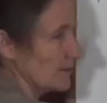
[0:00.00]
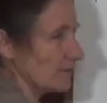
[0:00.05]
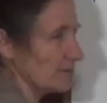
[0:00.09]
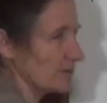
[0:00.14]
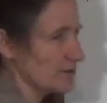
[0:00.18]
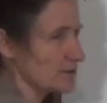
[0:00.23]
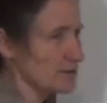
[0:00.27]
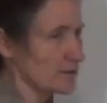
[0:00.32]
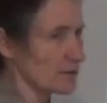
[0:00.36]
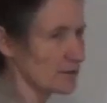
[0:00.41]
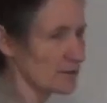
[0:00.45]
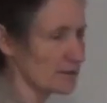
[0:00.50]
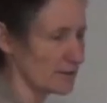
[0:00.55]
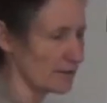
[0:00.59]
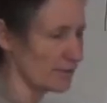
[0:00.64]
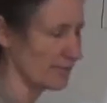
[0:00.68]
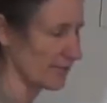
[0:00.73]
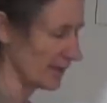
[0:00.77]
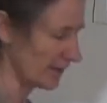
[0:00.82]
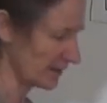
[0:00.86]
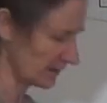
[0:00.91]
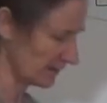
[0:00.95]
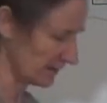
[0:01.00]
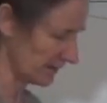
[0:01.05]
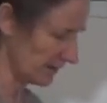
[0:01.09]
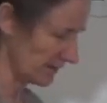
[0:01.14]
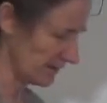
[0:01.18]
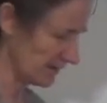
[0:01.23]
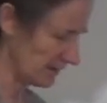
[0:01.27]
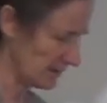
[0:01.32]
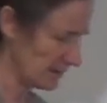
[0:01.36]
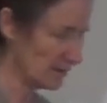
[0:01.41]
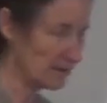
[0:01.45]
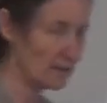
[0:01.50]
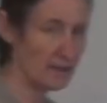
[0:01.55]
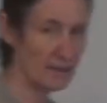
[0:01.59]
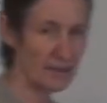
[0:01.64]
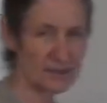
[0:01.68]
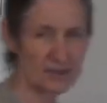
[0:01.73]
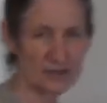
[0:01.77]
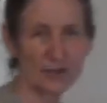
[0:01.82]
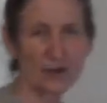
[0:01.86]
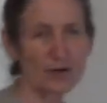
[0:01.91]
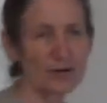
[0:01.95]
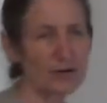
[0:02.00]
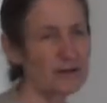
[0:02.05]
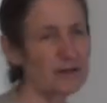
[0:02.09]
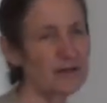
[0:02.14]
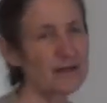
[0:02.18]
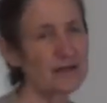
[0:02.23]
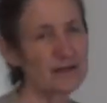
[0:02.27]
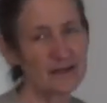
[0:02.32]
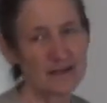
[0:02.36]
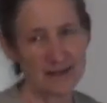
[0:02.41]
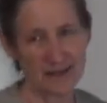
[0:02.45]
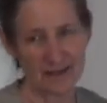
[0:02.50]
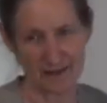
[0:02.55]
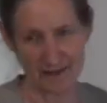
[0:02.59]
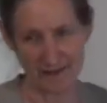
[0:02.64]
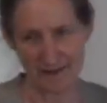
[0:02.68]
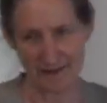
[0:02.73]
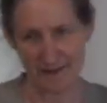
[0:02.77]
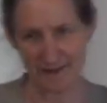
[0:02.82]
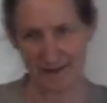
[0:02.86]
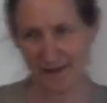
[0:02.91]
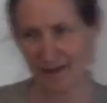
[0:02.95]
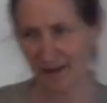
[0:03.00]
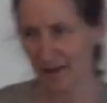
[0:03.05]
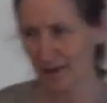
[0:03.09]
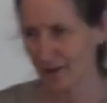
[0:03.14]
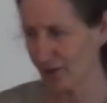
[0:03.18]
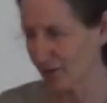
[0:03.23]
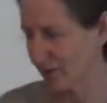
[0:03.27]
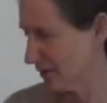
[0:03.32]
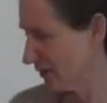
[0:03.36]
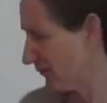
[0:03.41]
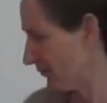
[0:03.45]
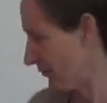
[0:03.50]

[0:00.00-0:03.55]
if you do it correctly, it's not going to leak and get on